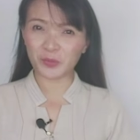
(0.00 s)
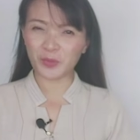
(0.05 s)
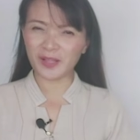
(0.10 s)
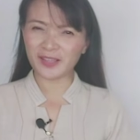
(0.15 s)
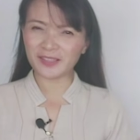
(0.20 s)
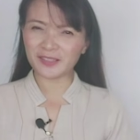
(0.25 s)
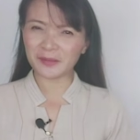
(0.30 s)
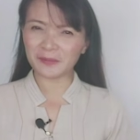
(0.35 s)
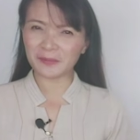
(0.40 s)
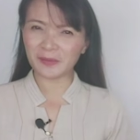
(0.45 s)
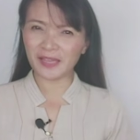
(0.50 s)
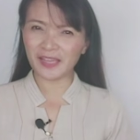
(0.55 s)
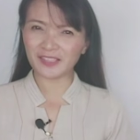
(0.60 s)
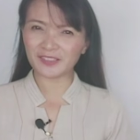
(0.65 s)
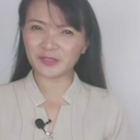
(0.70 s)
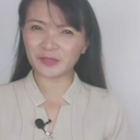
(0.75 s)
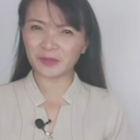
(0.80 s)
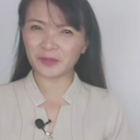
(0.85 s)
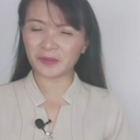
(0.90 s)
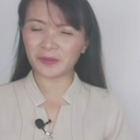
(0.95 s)
Welcome
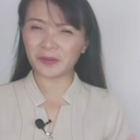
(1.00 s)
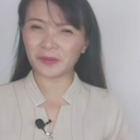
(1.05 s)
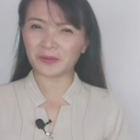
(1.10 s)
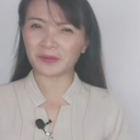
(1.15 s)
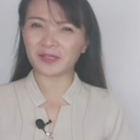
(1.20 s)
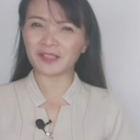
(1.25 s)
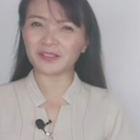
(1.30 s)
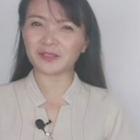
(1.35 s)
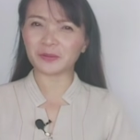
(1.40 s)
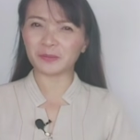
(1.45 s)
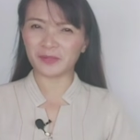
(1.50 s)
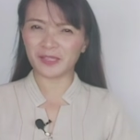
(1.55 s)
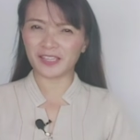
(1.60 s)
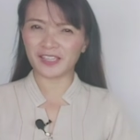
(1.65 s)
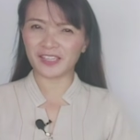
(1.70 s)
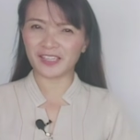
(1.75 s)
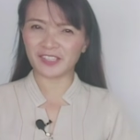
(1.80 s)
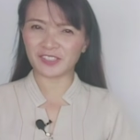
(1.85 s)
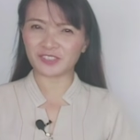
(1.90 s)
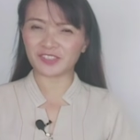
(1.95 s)
back to our oral
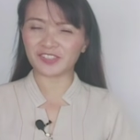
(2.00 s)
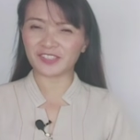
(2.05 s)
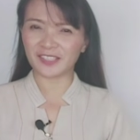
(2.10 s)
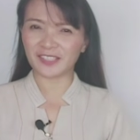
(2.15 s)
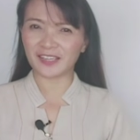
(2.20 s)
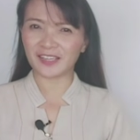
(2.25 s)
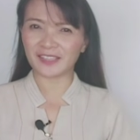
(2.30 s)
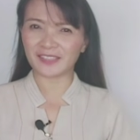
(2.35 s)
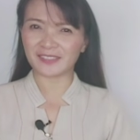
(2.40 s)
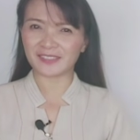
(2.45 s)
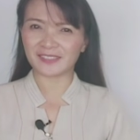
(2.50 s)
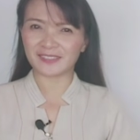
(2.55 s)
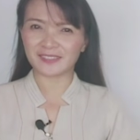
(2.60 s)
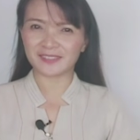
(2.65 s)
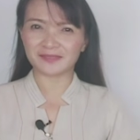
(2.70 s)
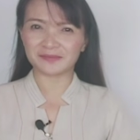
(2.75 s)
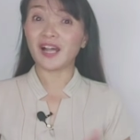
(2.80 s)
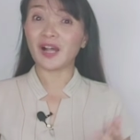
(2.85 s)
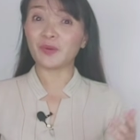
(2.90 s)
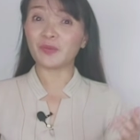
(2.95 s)
communication
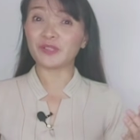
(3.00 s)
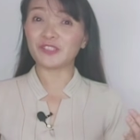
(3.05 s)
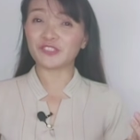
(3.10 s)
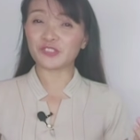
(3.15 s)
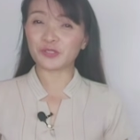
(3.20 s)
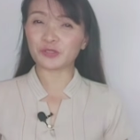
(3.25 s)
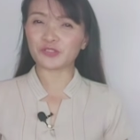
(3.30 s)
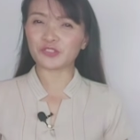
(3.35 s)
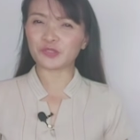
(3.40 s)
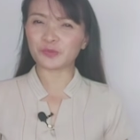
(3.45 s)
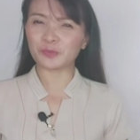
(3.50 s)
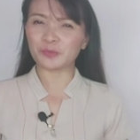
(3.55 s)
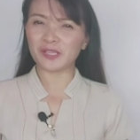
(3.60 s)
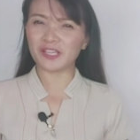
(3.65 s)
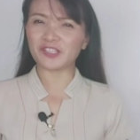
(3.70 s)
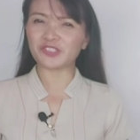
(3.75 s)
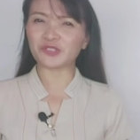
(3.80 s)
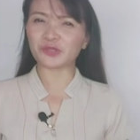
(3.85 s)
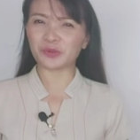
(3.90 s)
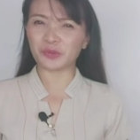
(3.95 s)
class. How is your
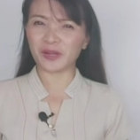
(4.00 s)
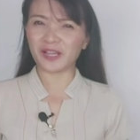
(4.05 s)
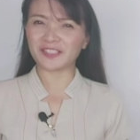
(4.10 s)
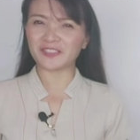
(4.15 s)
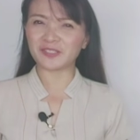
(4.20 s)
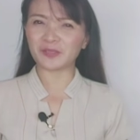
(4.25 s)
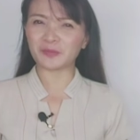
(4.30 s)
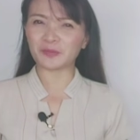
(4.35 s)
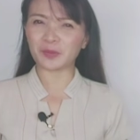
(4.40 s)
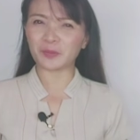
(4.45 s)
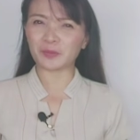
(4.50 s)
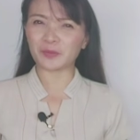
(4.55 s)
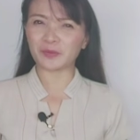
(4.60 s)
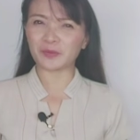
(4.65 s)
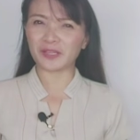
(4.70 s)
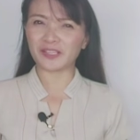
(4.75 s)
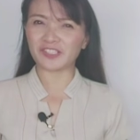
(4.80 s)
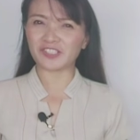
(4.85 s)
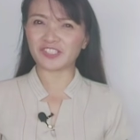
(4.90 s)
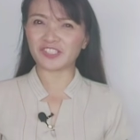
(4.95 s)
speech writing
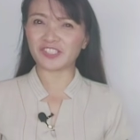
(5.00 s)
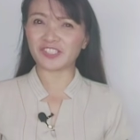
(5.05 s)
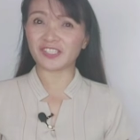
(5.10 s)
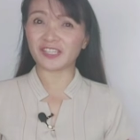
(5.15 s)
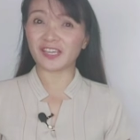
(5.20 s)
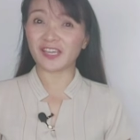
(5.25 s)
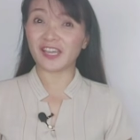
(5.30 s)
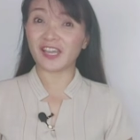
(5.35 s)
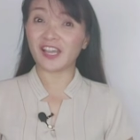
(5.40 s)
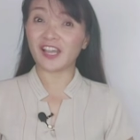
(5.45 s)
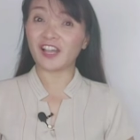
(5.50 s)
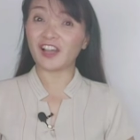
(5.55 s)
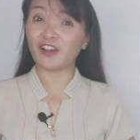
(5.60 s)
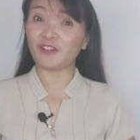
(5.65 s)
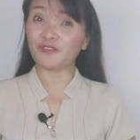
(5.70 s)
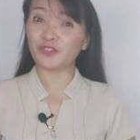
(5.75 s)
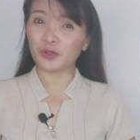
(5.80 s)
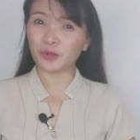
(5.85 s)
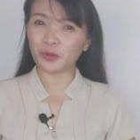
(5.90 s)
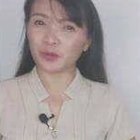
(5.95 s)
preparation?
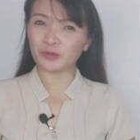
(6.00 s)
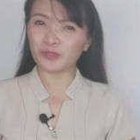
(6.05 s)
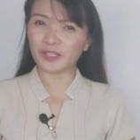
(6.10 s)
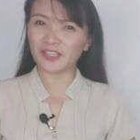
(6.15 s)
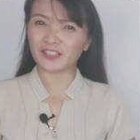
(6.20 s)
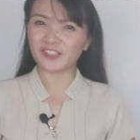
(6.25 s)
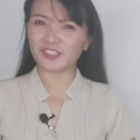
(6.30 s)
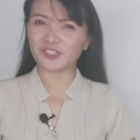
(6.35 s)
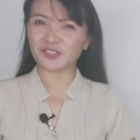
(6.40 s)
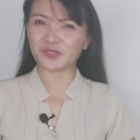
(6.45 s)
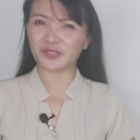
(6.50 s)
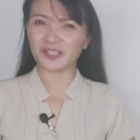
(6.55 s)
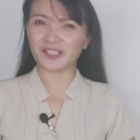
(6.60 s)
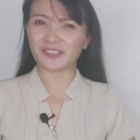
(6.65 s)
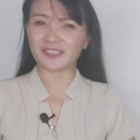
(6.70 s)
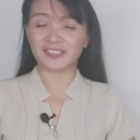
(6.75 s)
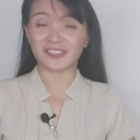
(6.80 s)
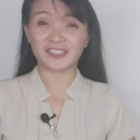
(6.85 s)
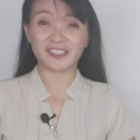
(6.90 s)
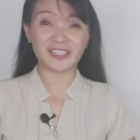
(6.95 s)
Have you already
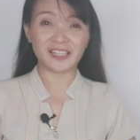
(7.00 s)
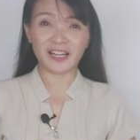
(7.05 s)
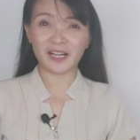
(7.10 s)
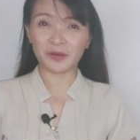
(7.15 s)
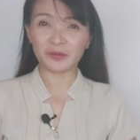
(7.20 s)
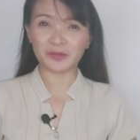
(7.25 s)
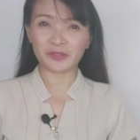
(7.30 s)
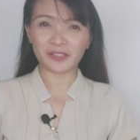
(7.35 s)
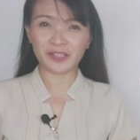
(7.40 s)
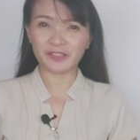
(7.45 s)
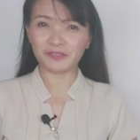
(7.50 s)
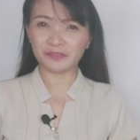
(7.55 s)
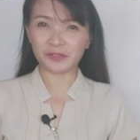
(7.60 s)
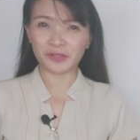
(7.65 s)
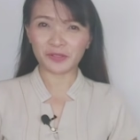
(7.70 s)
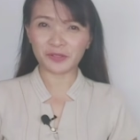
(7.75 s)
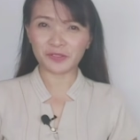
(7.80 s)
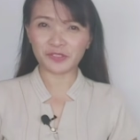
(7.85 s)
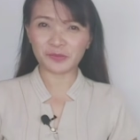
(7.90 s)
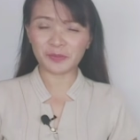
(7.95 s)
started an outline
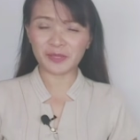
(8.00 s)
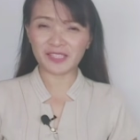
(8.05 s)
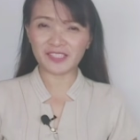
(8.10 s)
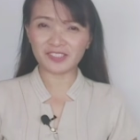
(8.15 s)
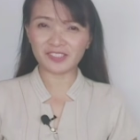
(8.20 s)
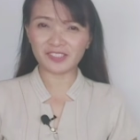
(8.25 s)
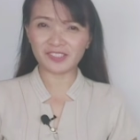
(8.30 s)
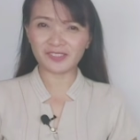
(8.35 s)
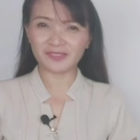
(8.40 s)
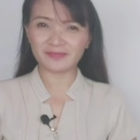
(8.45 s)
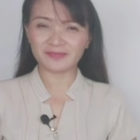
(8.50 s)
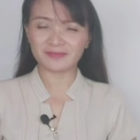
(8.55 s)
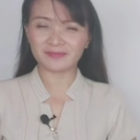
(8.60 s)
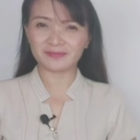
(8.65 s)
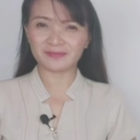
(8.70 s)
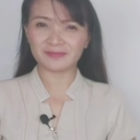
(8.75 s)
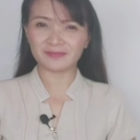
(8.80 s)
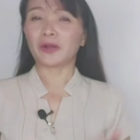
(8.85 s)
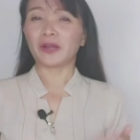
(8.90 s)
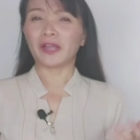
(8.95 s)
for your speech?
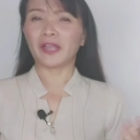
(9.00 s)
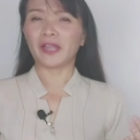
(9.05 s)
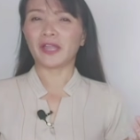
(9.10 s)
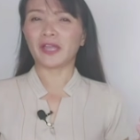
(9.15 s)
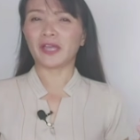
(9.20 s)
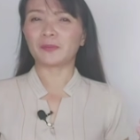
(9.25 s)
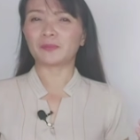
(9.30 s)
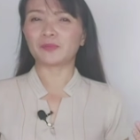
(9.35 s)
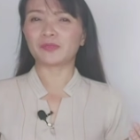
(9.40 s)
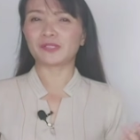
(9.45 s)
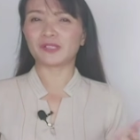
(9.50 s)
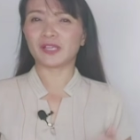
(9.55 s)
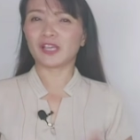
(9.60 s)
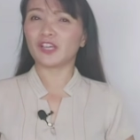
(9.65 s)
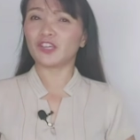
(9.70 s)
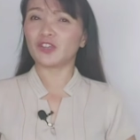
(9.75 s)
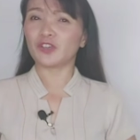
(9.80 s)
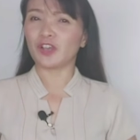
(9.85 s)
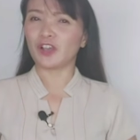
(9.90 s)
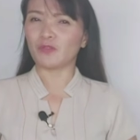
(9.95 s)
Perhaps
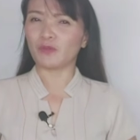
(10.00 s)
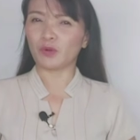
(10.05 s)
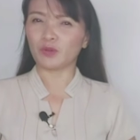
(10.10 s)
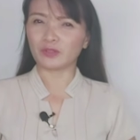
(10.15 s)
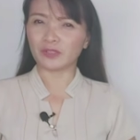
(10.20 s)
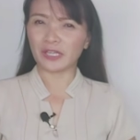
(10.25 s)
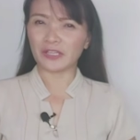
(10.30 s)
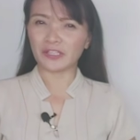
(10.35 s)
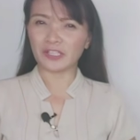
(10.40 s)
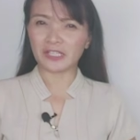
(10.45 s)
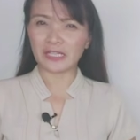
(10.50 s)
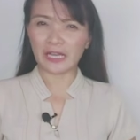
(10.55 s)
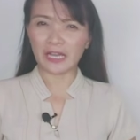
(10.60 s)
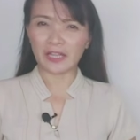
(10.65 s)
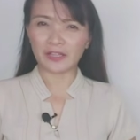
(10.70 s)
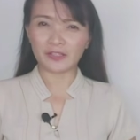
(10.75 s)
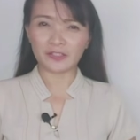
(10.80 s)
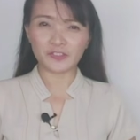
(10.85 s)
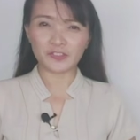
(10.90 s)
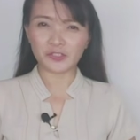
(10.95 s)
you have already
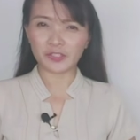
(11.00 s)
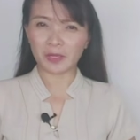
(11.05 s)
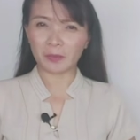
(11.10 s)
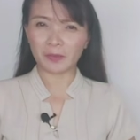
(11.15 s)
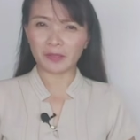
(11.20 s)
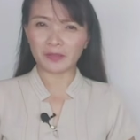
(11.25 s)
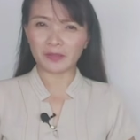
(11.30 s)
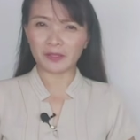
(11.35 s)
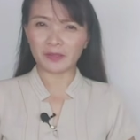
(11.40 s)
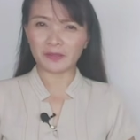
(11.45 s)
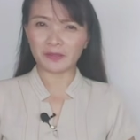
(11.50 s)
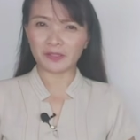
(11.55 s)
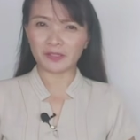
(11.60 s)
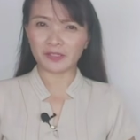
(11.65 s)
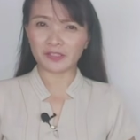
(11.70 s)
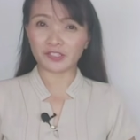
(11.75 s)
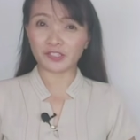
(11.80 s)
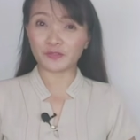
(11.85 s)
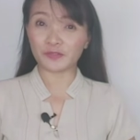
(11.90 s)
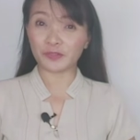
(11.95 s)
gathered some
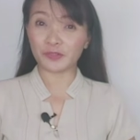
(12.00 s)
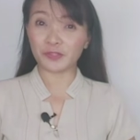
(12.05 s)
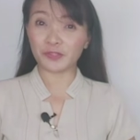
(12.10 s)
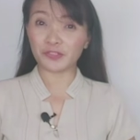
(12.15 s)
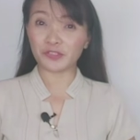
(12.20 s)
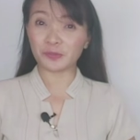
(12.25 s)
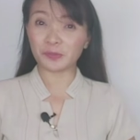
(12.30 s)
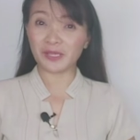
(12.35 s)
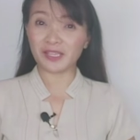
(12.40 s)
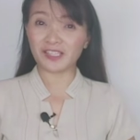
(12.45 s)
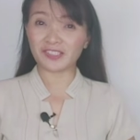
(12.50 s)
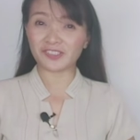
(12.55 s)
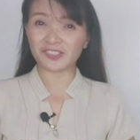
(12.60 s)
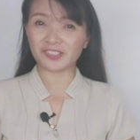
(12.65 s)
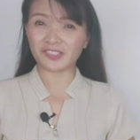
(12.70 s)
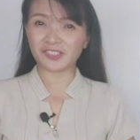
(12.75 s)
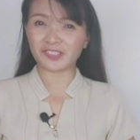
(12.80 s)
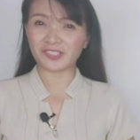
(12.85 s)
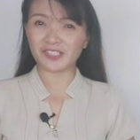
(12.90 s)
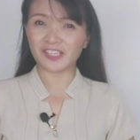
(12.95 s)
materials for your
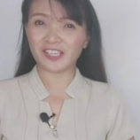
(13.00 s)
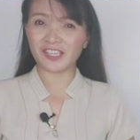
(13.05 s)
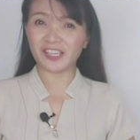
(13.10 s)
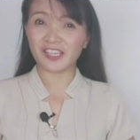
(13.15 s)
speech.